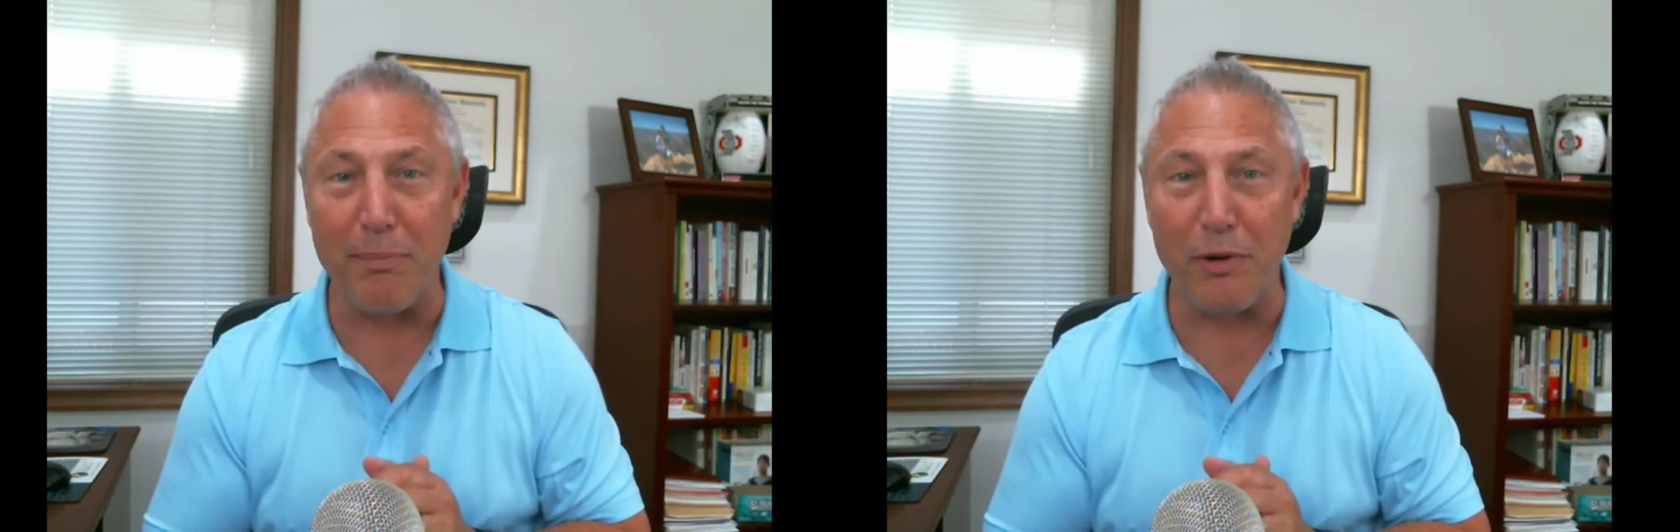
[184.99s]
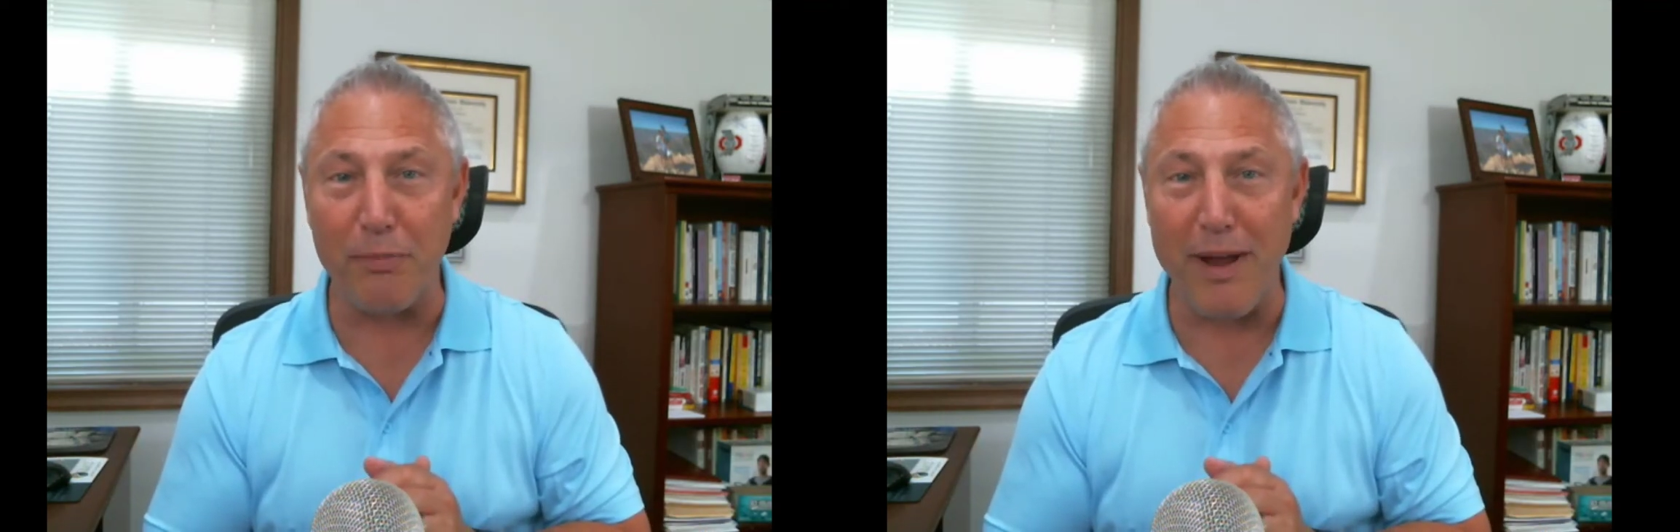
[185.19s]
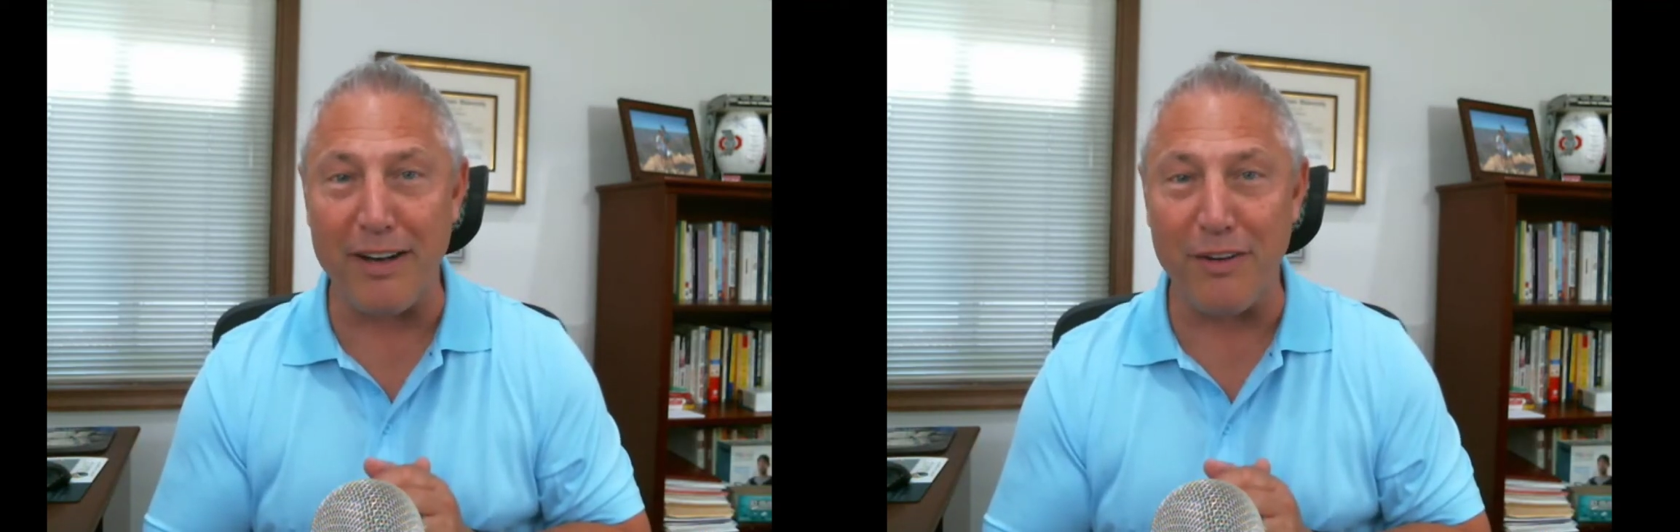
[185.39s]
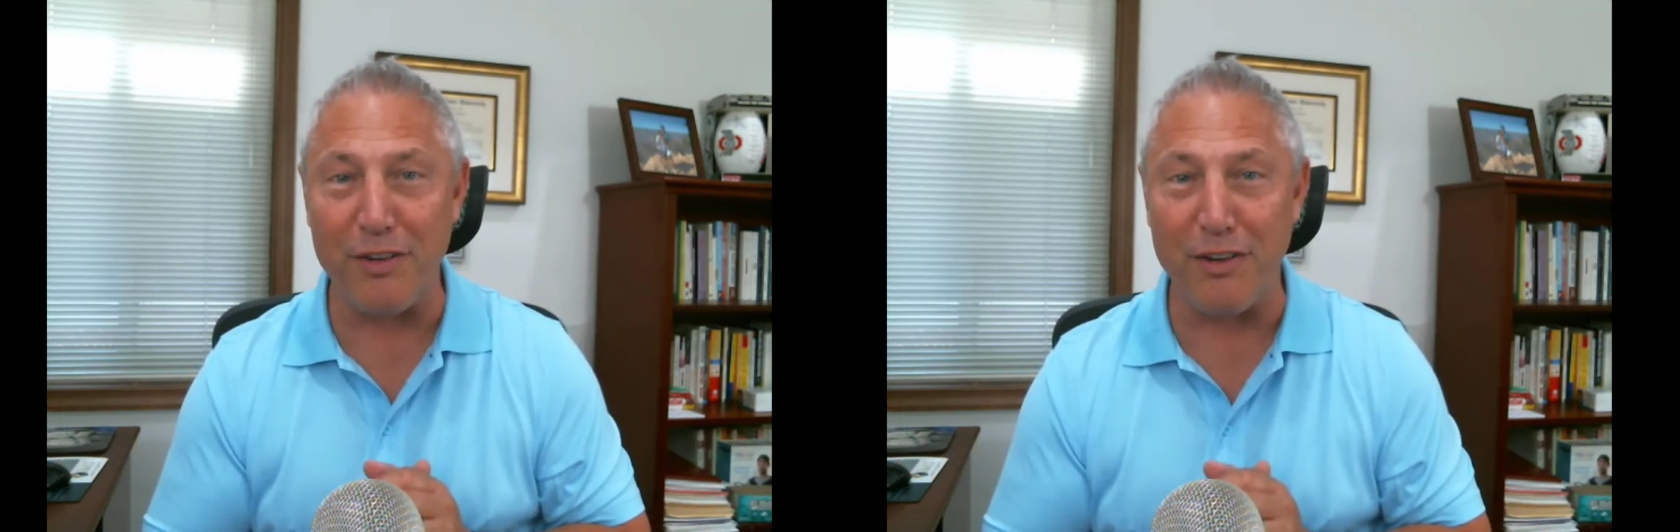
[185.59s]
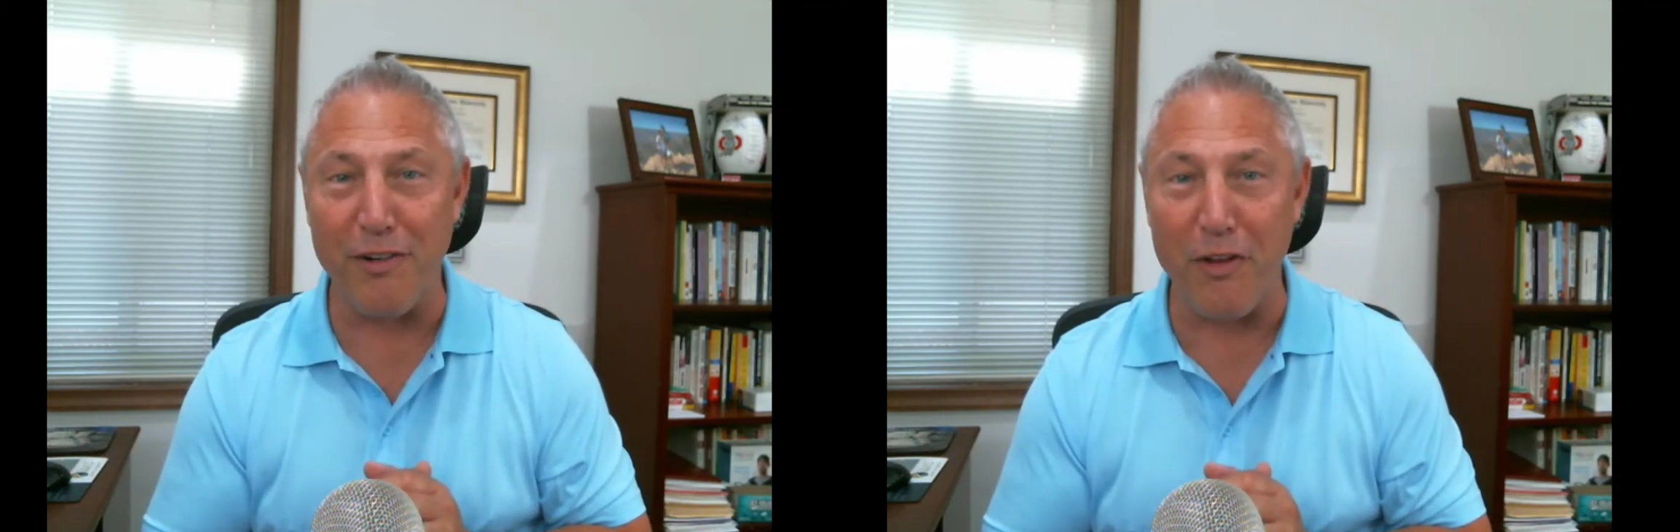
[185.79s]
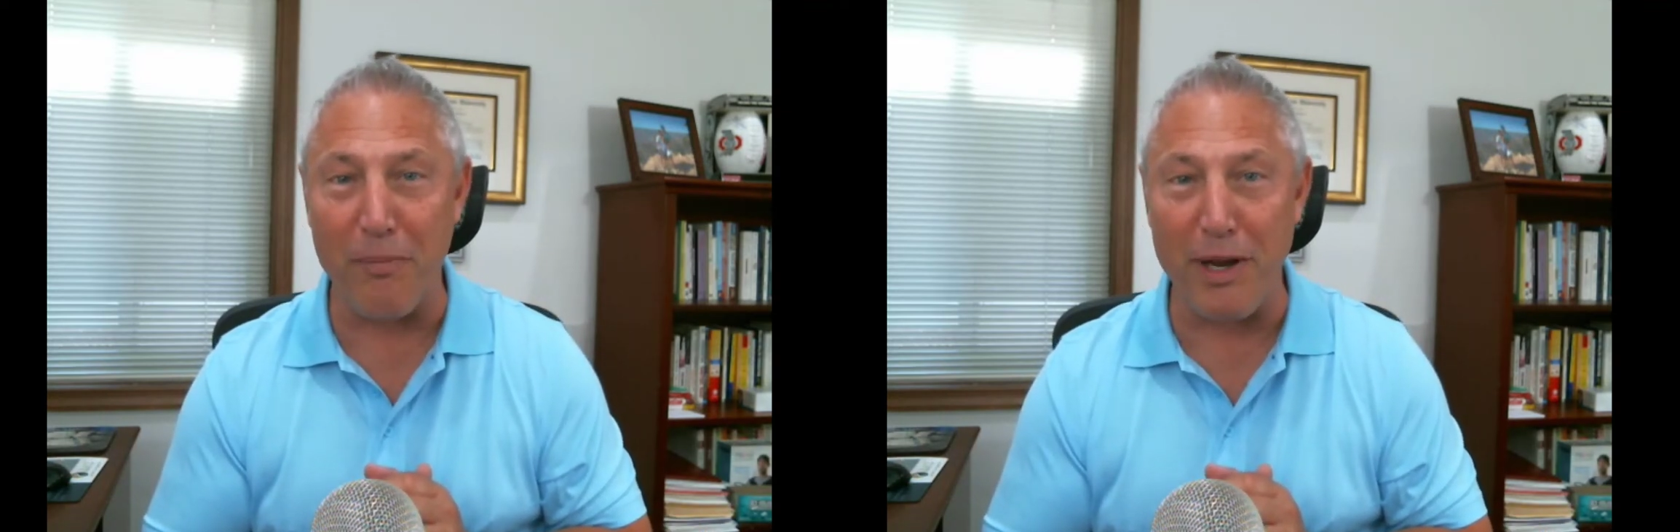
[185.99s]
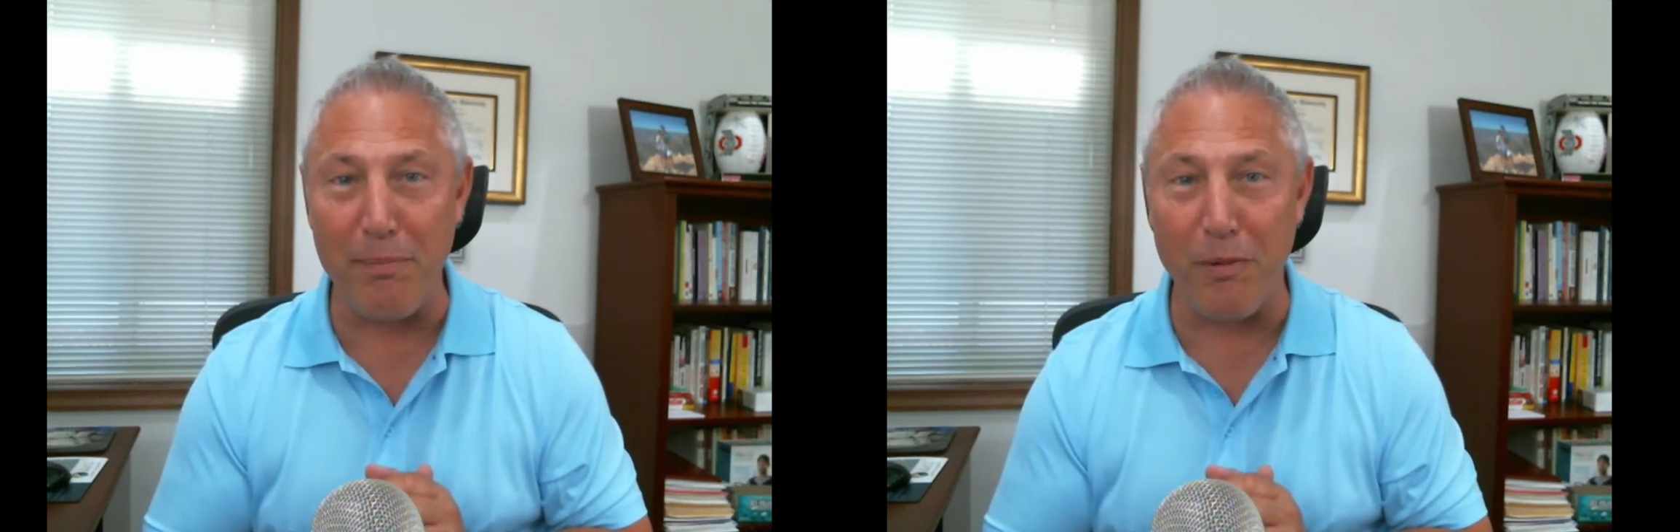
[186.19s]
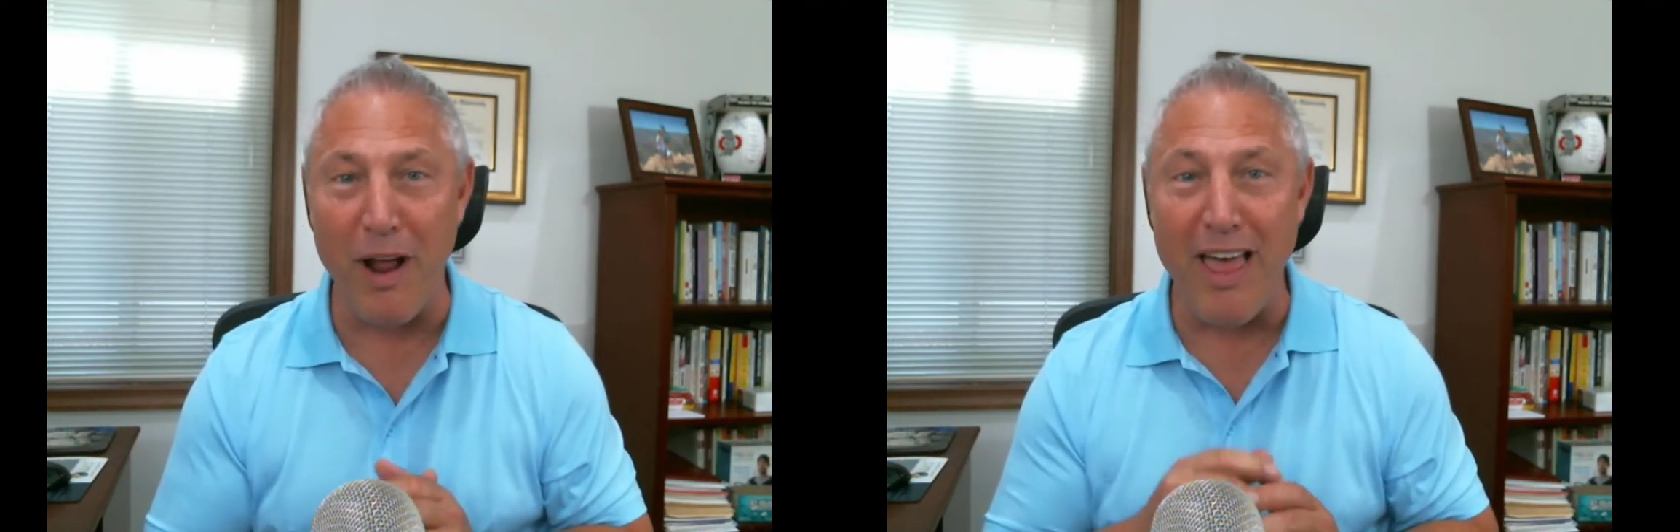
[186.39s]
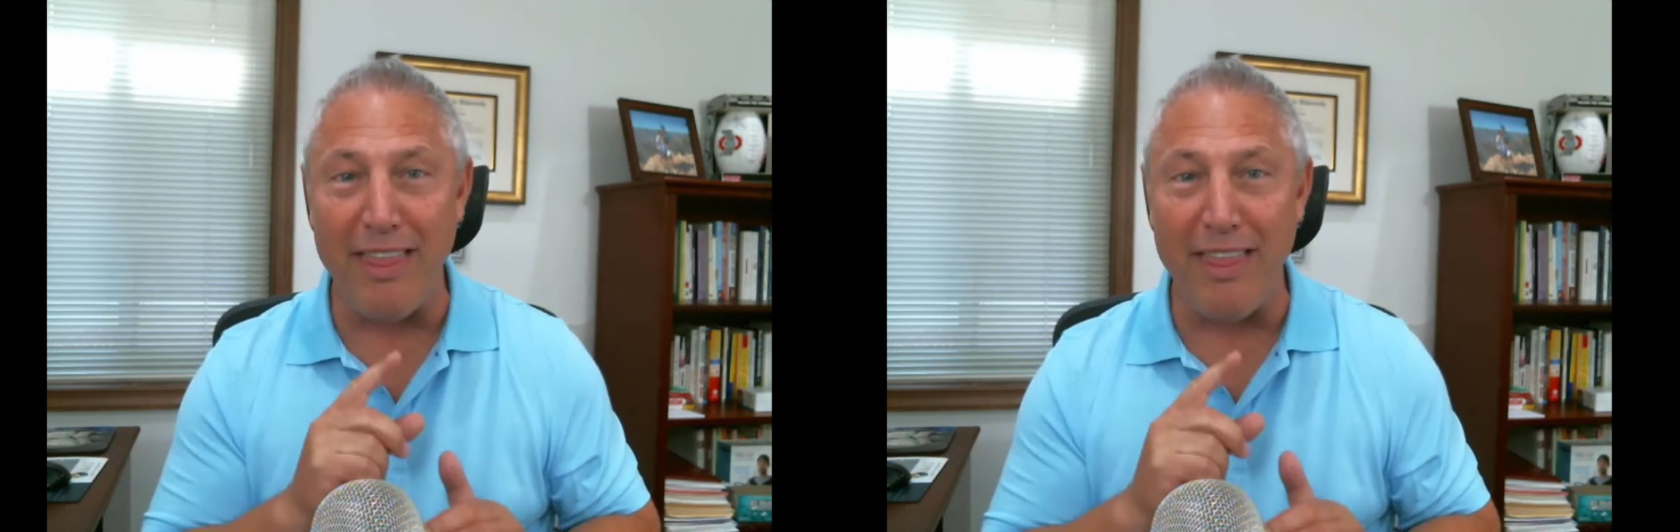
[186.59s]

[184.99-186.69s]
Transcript: perspectives of other people.